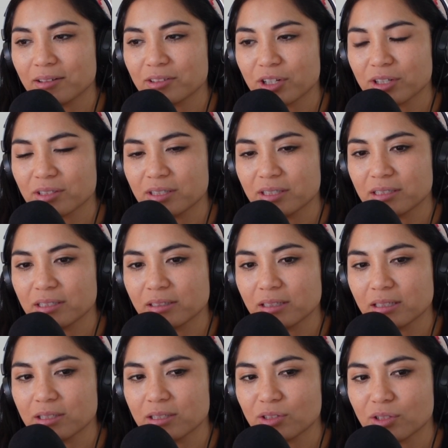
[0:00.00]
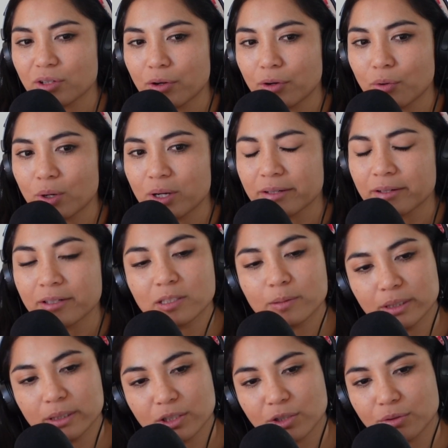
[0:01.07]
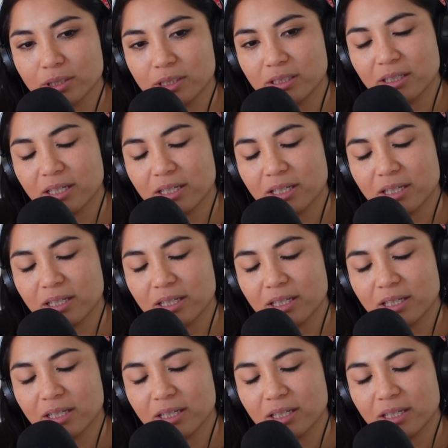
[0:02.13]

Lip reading: Justin is so spiritual,